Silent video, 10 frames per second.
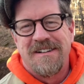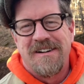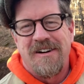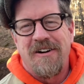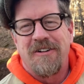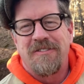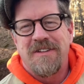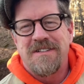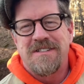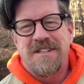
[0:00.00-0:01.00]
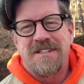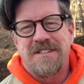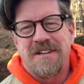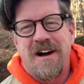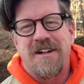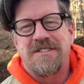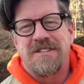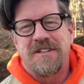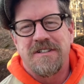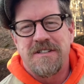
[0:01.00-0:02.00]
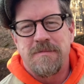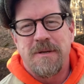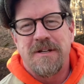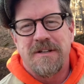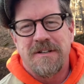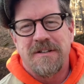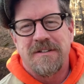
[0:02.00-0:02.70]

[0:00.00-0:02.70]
All of these things constantly speaking,